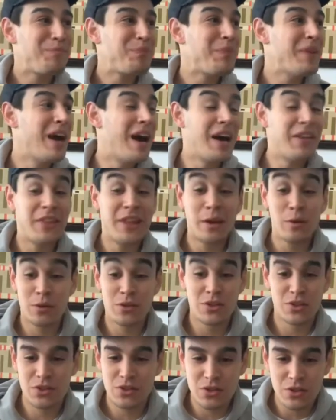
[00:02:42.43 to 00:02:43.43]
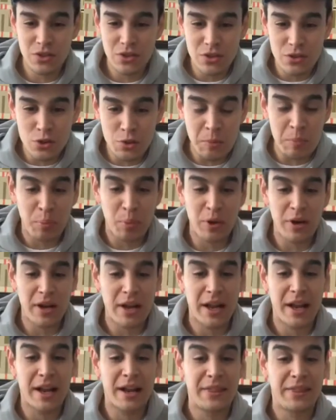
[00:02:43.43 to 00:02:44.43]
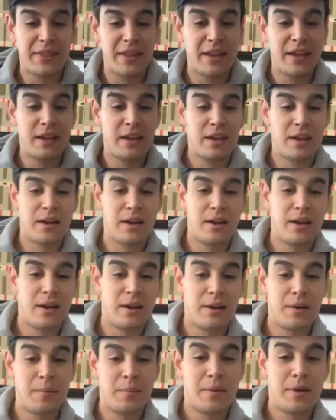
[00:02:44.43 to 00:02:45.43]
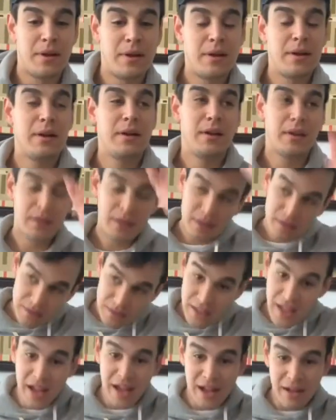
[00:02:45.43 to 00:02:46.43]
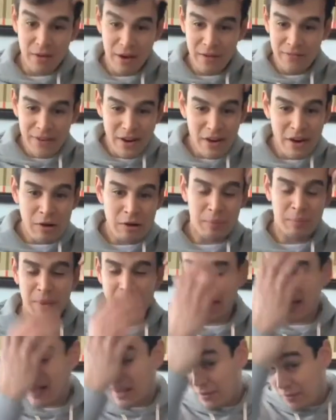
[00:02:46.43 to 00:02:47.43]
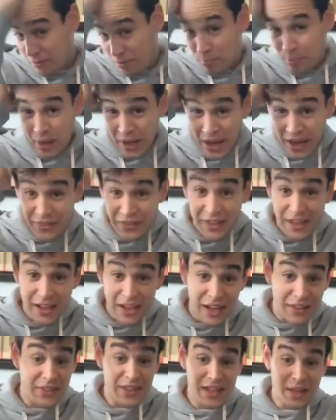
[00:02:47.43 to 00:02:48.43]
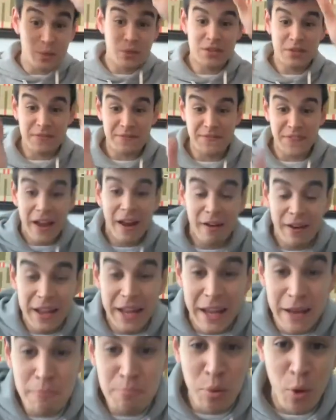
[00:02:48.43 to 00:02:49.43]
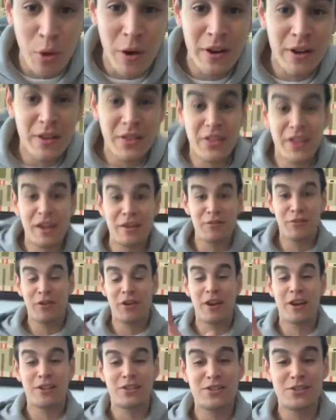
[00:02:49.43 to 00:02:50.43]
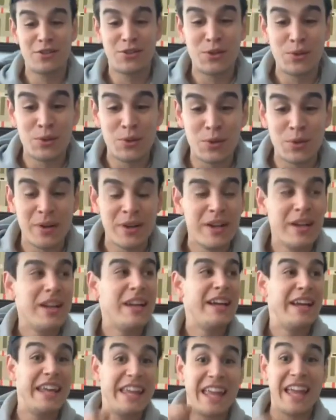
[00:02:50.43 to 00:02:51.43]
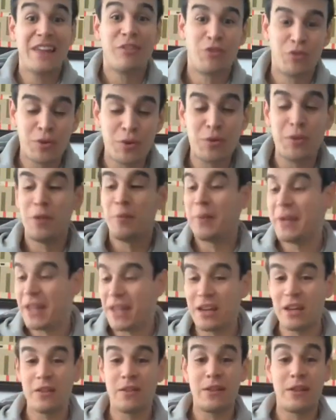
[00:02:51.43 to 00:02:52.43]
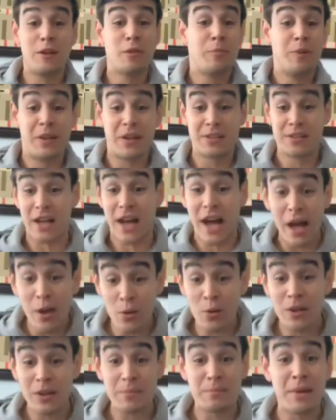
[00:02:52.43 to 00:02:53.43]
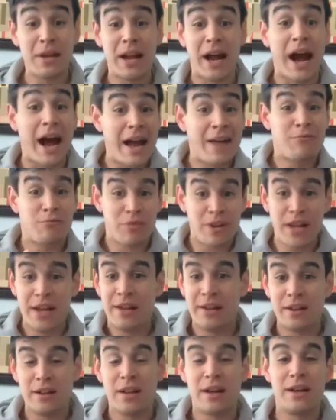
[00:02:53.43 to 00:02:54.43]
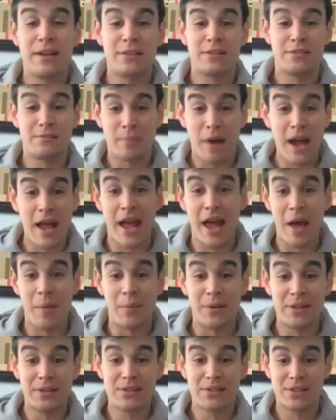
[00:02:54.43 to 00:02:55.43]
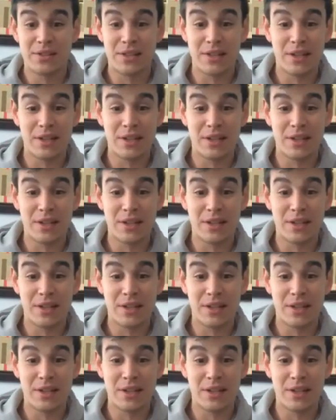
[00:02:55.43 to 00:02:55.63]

I think it was super important, and I think, very repetitive, but I think it was a very important thing for us to get through in the beginning of the year, because I will admit I've reanalyzed my habits,